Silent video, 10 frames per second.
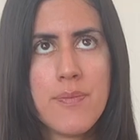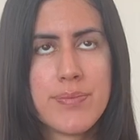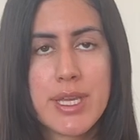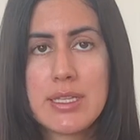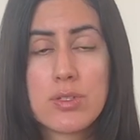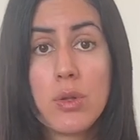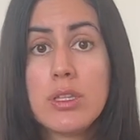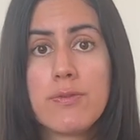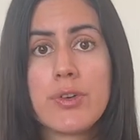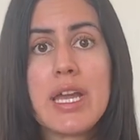that it's only
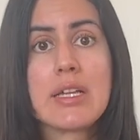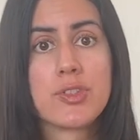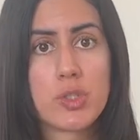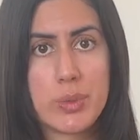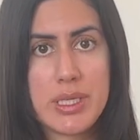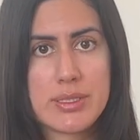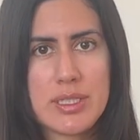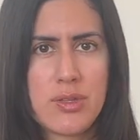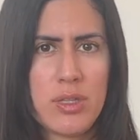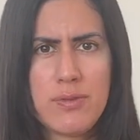for extroverts
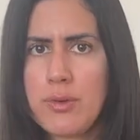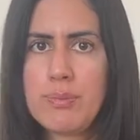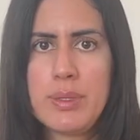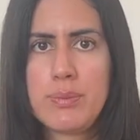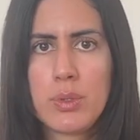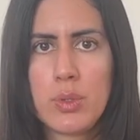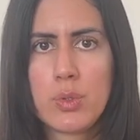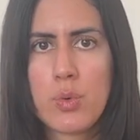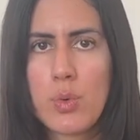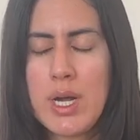it's only for people
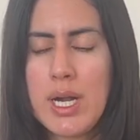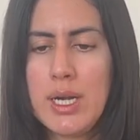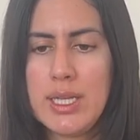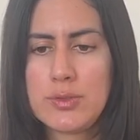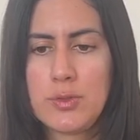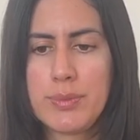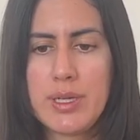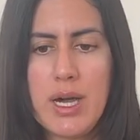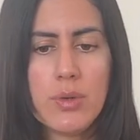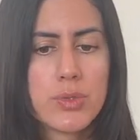who are like super
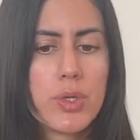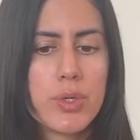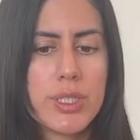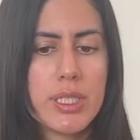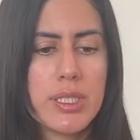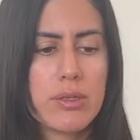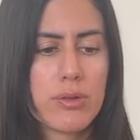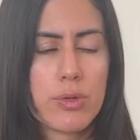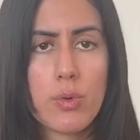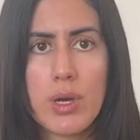outgoing
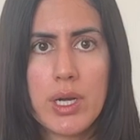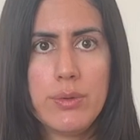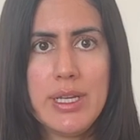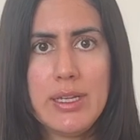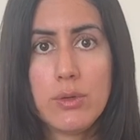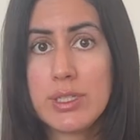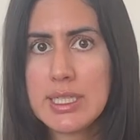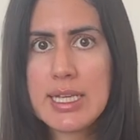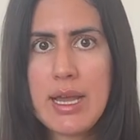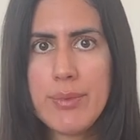or who are really good
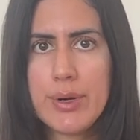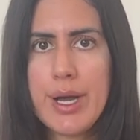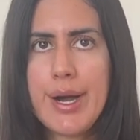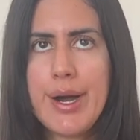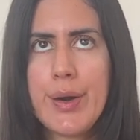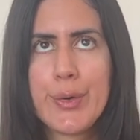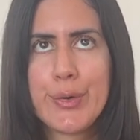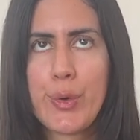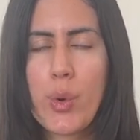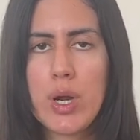at camera or
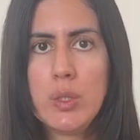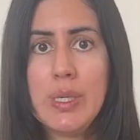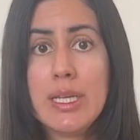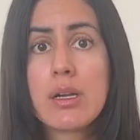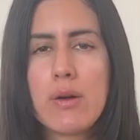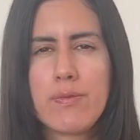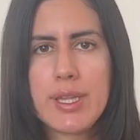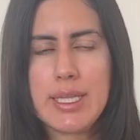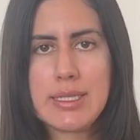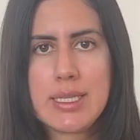who are really
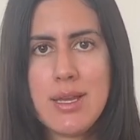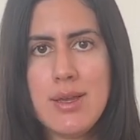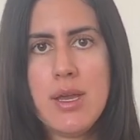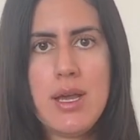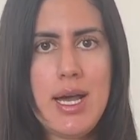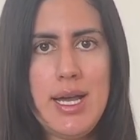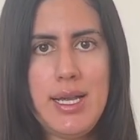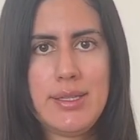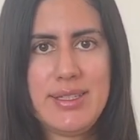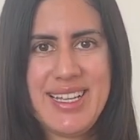confident
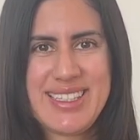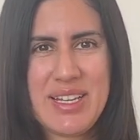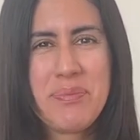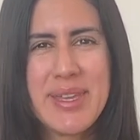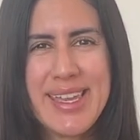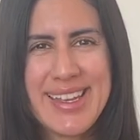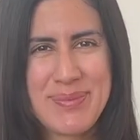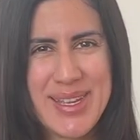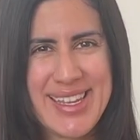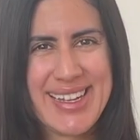and that's a big
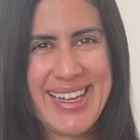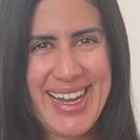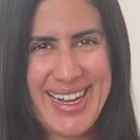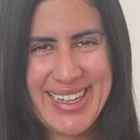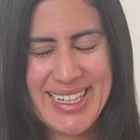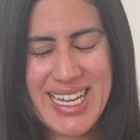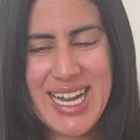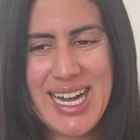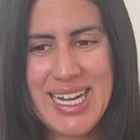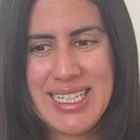big lie
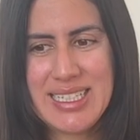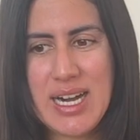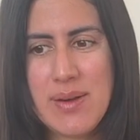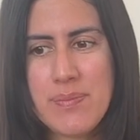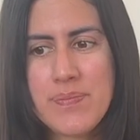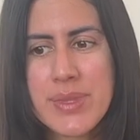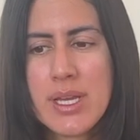and i'm um,